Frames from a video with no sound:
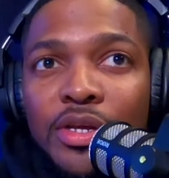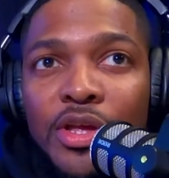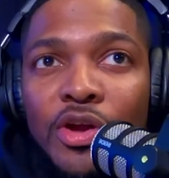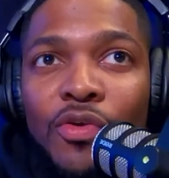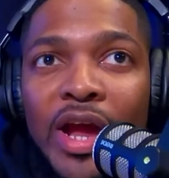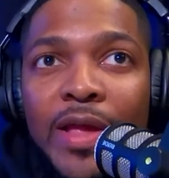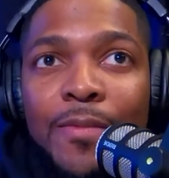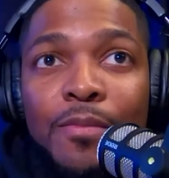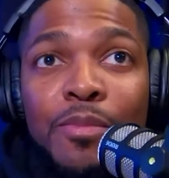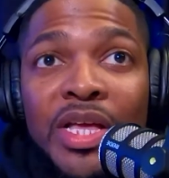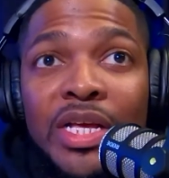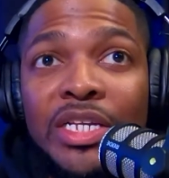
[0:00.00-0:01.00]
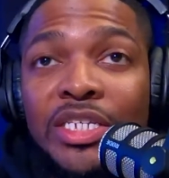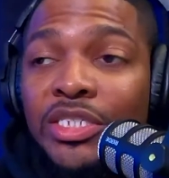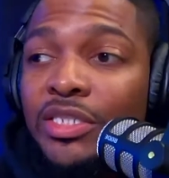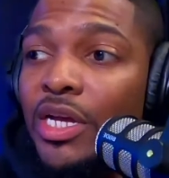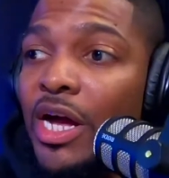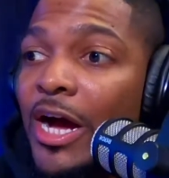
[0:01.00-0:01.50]
Right,
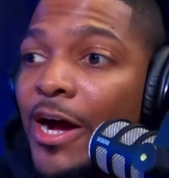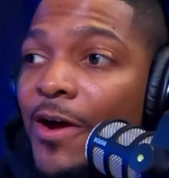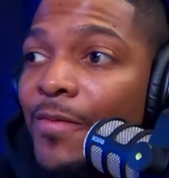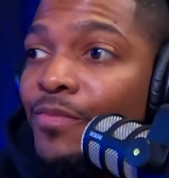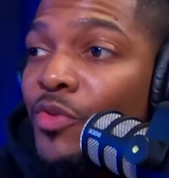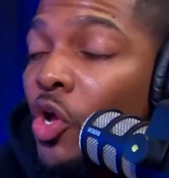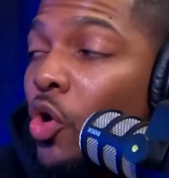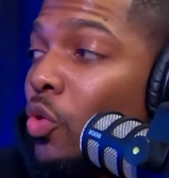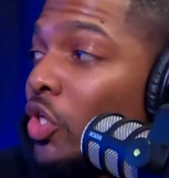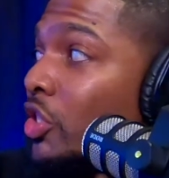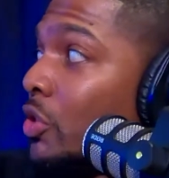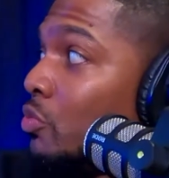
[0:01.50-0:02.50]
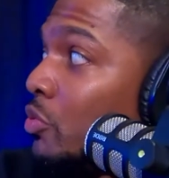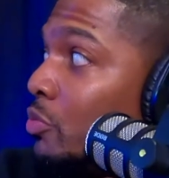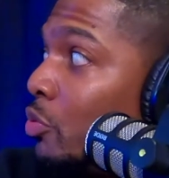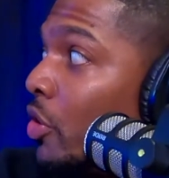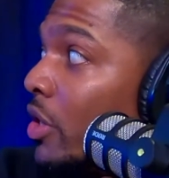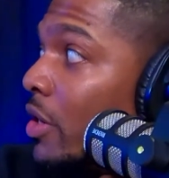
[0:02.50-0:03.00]
because the question was
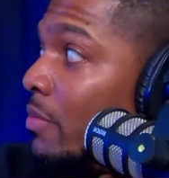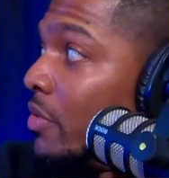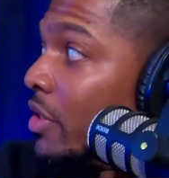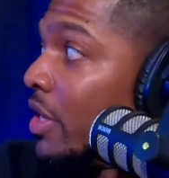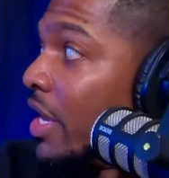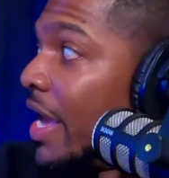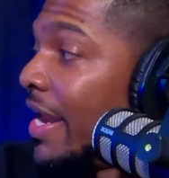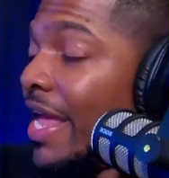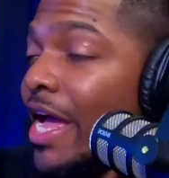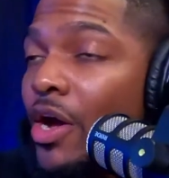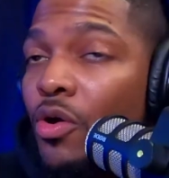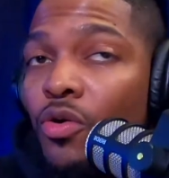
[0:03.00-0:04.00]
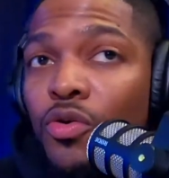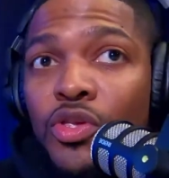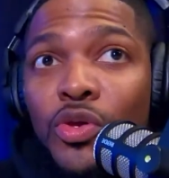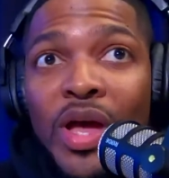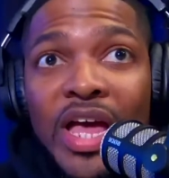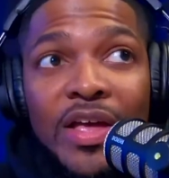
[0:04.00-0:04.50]
brought up, and now
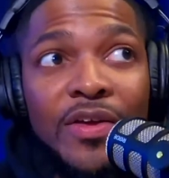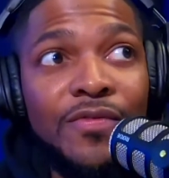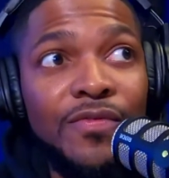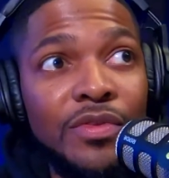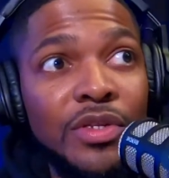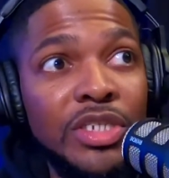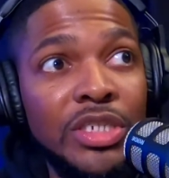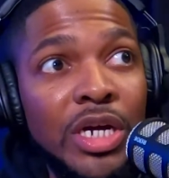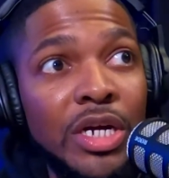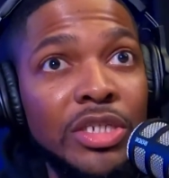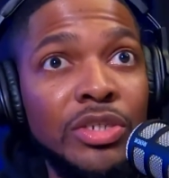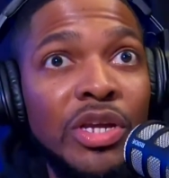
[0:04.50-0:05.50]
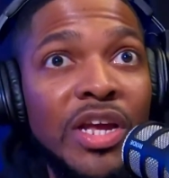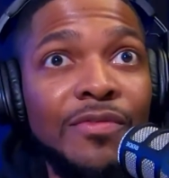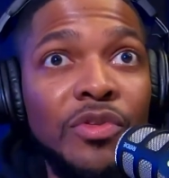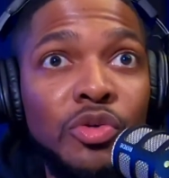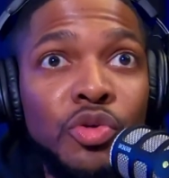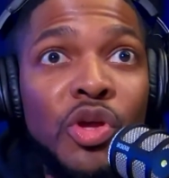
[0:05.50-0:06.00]
you have Josh, and you have
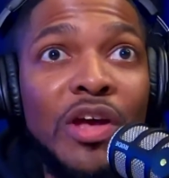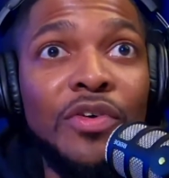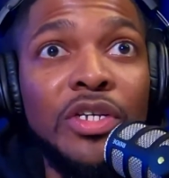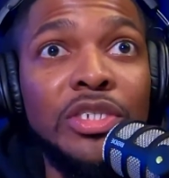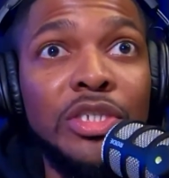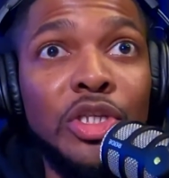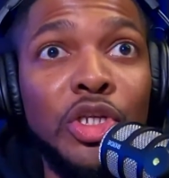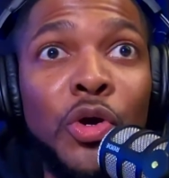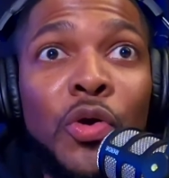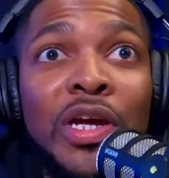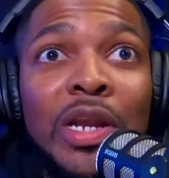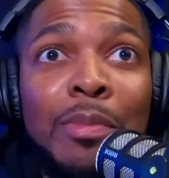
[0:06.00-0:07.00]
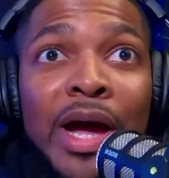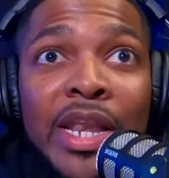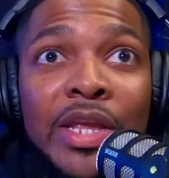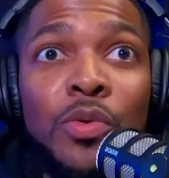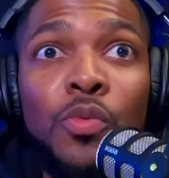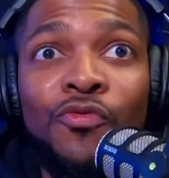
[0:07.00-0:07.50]
Luke, you have us talking about
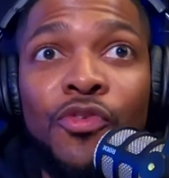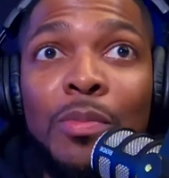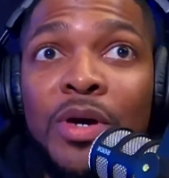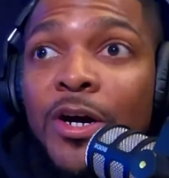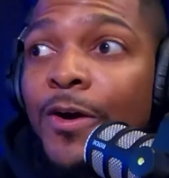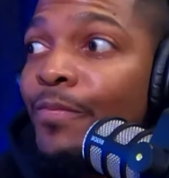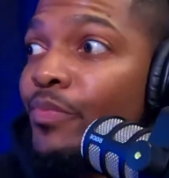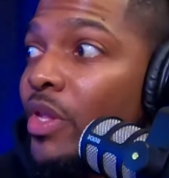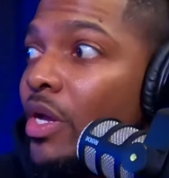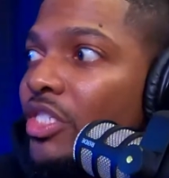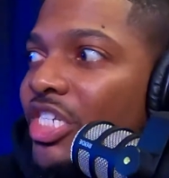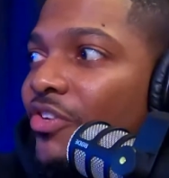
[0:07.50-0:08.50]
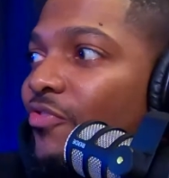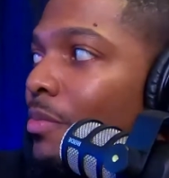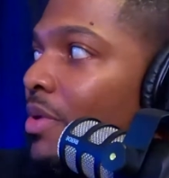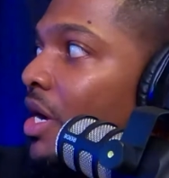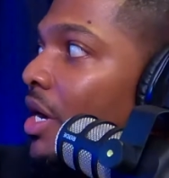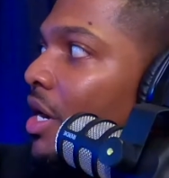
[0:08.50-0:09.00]
it from a
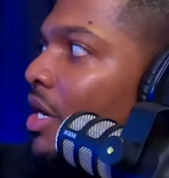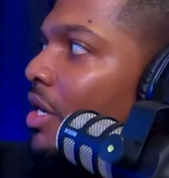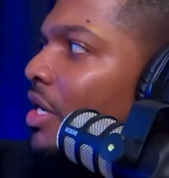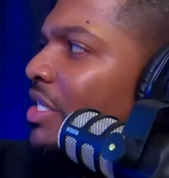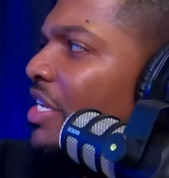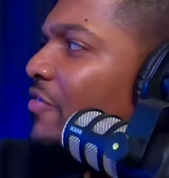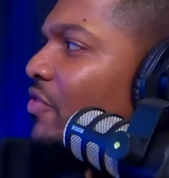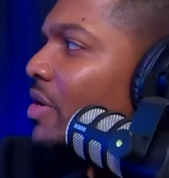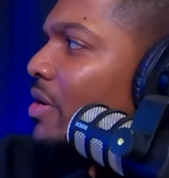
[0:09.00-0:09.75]
different